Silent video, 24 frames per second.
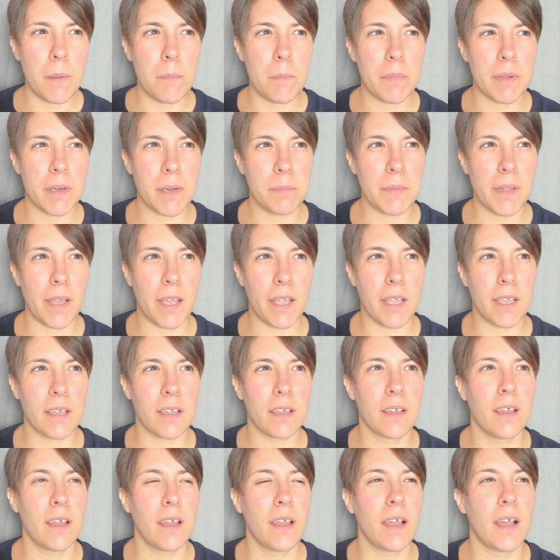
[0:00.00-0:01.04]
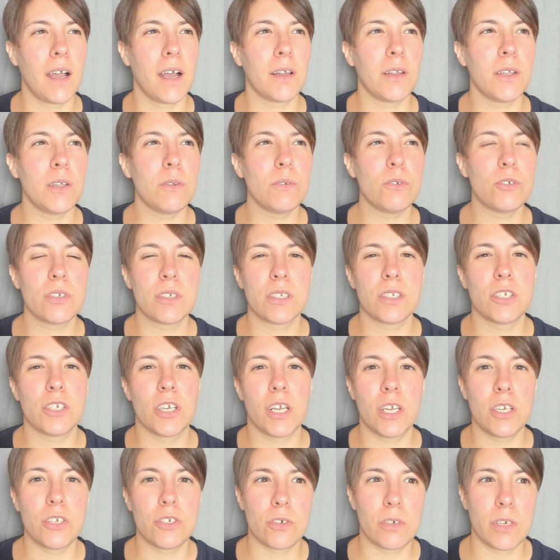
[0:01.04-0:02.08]
But I'm like, how do you just
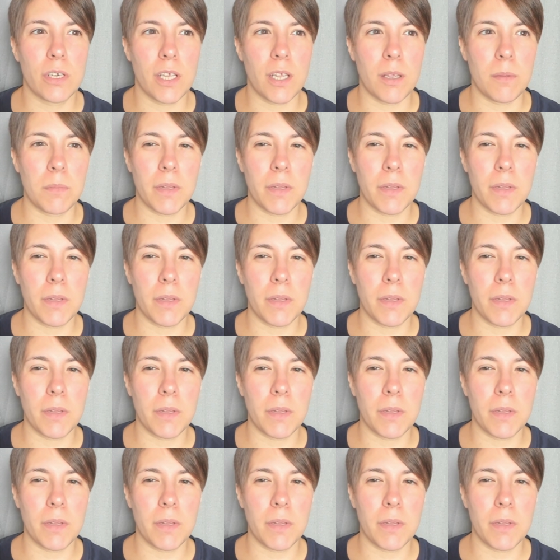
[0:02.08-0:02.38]
change your name?